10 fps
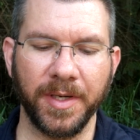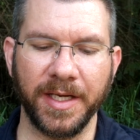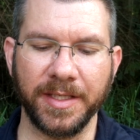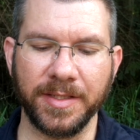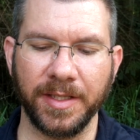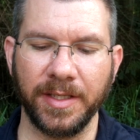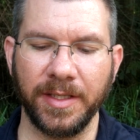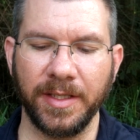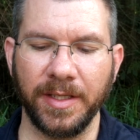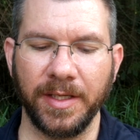But
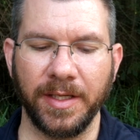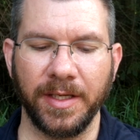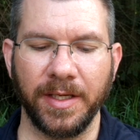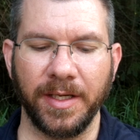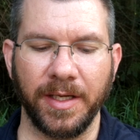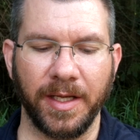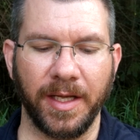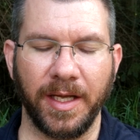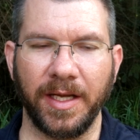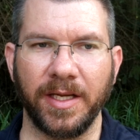
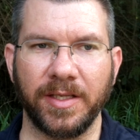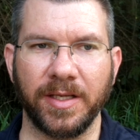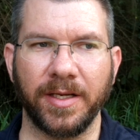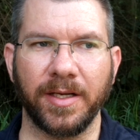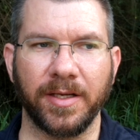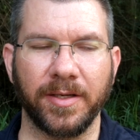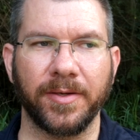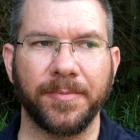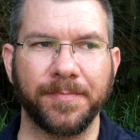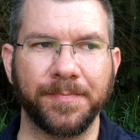it's a
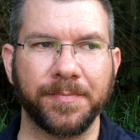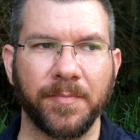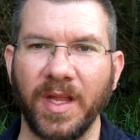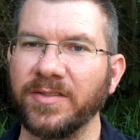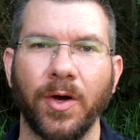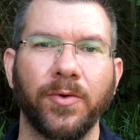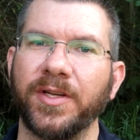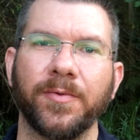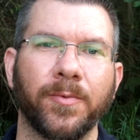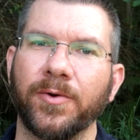
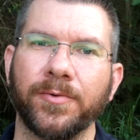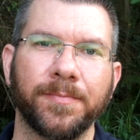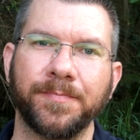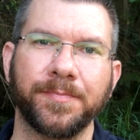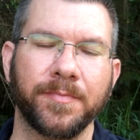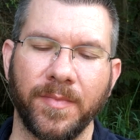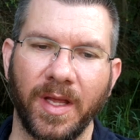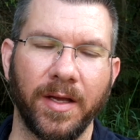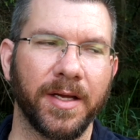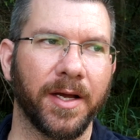whole different world.
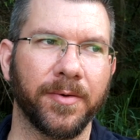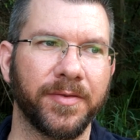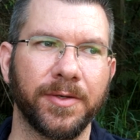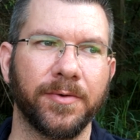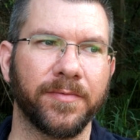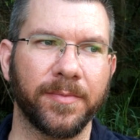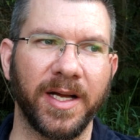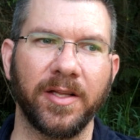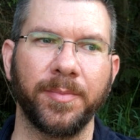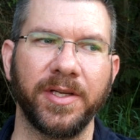Yeah, if you're going
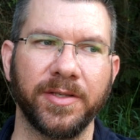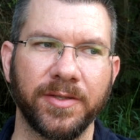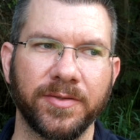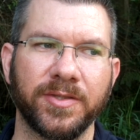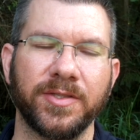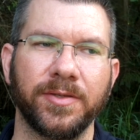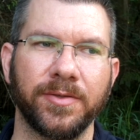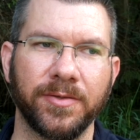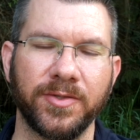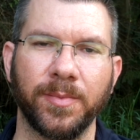from jalapenos
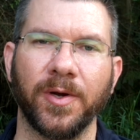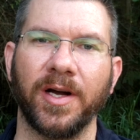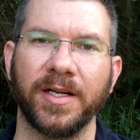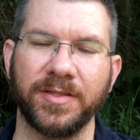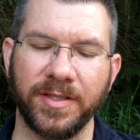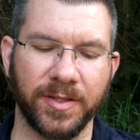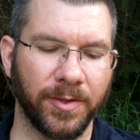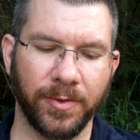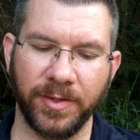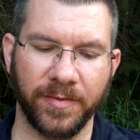to super hots, it's a
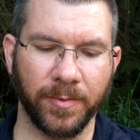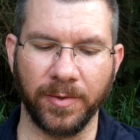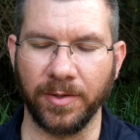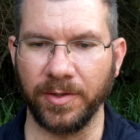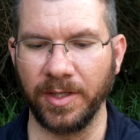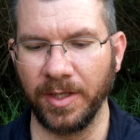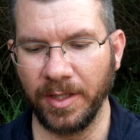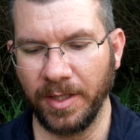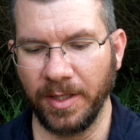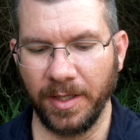whole different world.
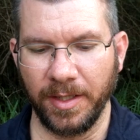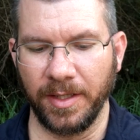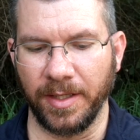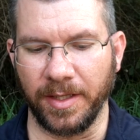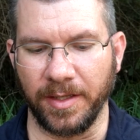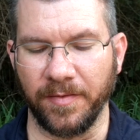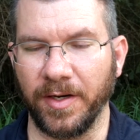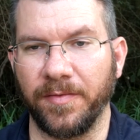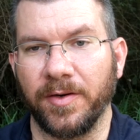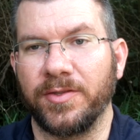The
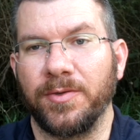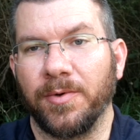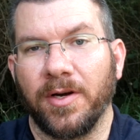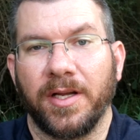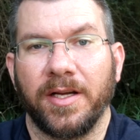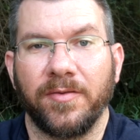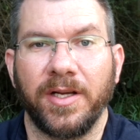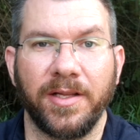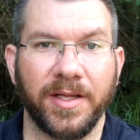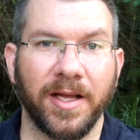very first super hot I
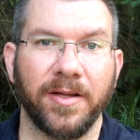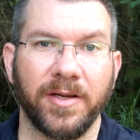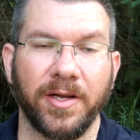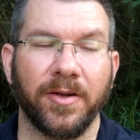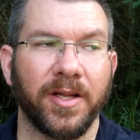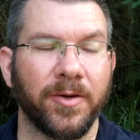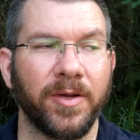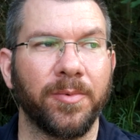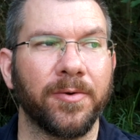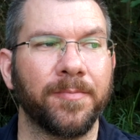ever ate, the Carolina
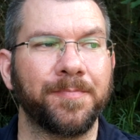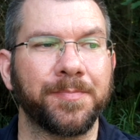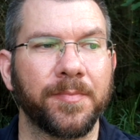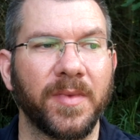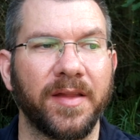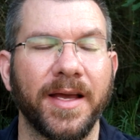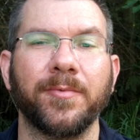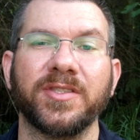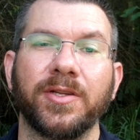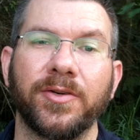Reaper,
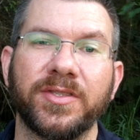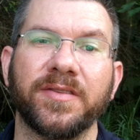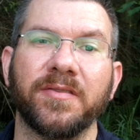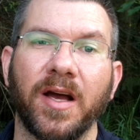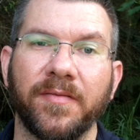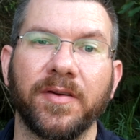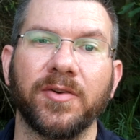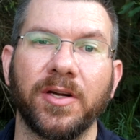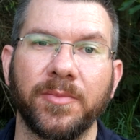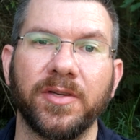that closest I've
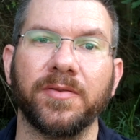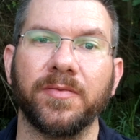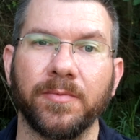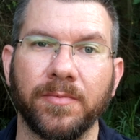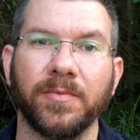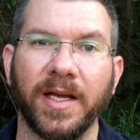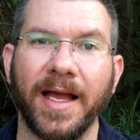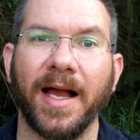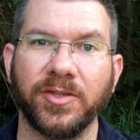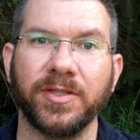ever come to
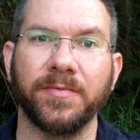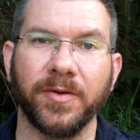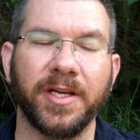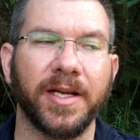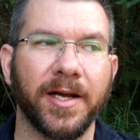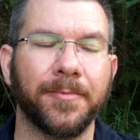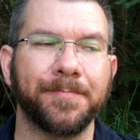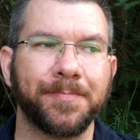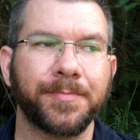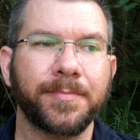like actually freaking out.
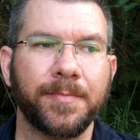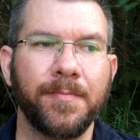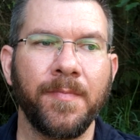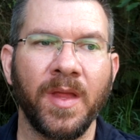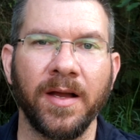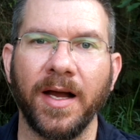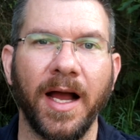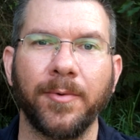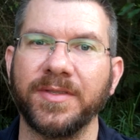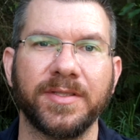
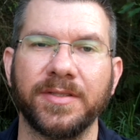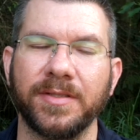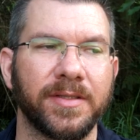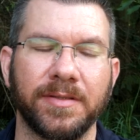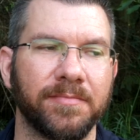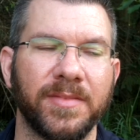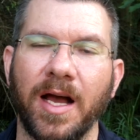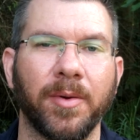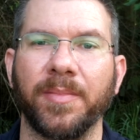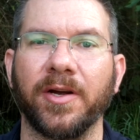I was
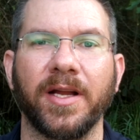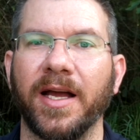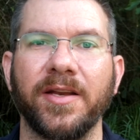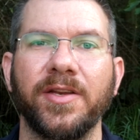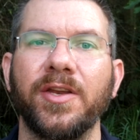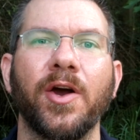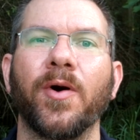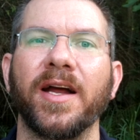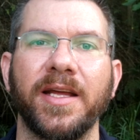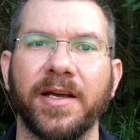not prepared. I had
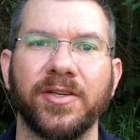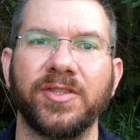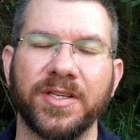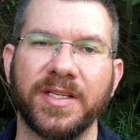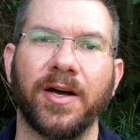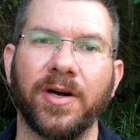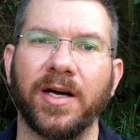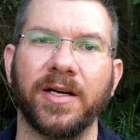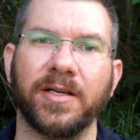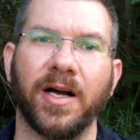no idea just how
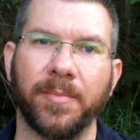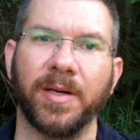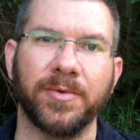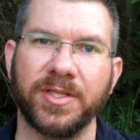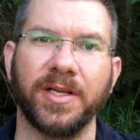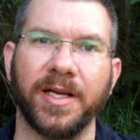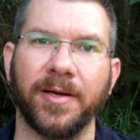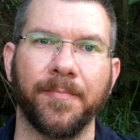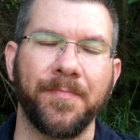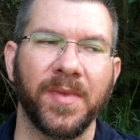hot peppers can
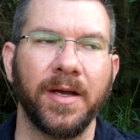get.